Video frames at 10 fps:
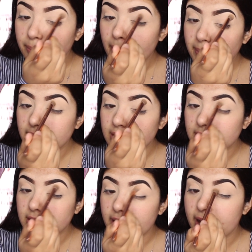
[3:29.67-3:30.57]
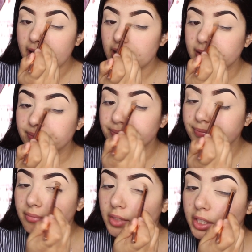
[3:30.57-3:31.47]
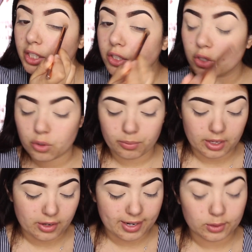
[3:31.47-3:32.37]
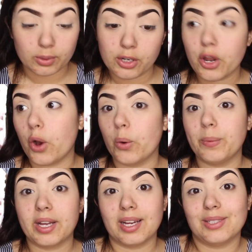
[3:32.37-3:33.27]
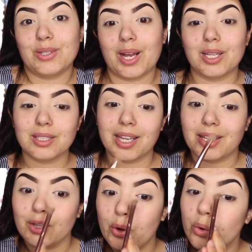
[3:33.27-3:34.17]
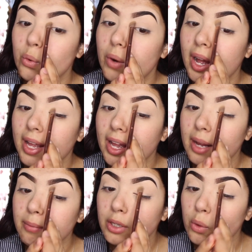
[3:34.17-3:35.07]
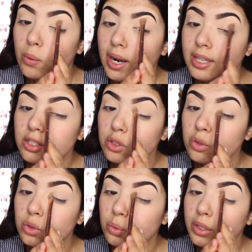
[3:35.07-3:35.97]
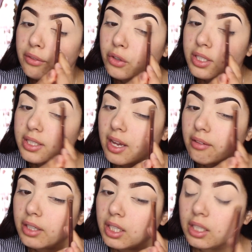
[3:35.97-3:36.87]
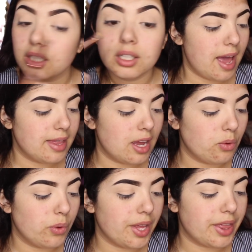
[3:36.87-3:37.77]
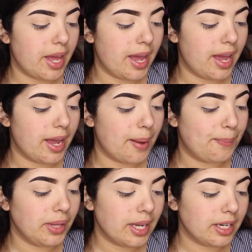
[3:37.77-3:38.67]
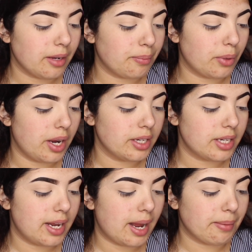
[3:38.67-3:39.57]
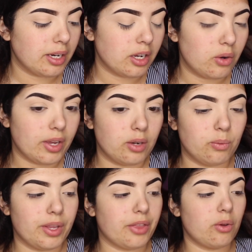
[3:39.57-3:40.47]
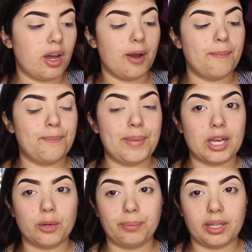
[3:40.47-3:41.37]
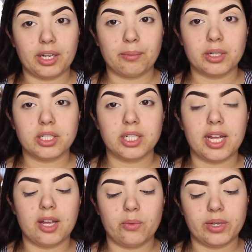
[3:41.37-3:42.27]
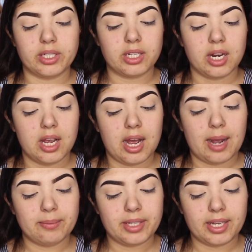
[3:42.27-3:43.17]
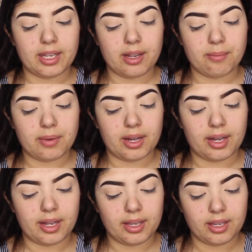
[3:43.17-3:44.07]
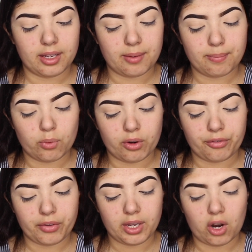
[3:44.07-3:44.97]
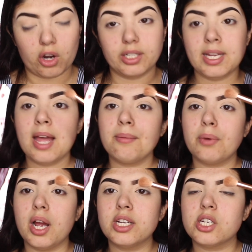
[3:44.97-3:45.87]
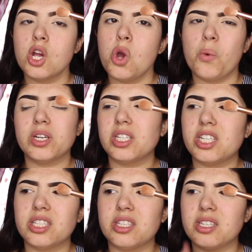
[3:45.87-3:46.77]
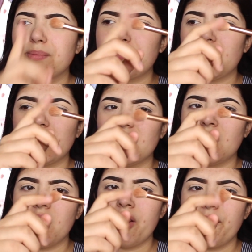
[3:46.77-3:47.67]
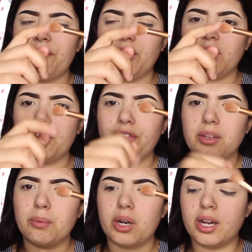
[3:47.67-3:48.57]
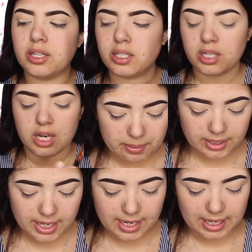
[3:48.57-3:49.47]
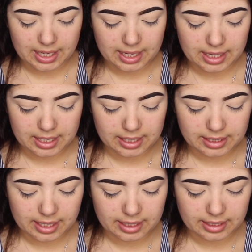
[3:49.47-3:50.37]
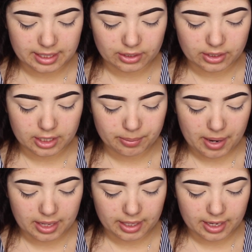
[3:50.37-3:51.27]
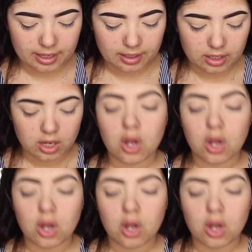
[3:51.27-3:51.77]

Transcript: Probably didn't say it, just assume that you guys would know, because you guys like know who I am and know what I do 24/7. And then with a blending brush, and I'm gonna go in with a bigger blending brush today, which I'm taking my Morphe R10 brush, which is just this big fluffy brush. I'm gonna take Eden inside the Desert Dust palette.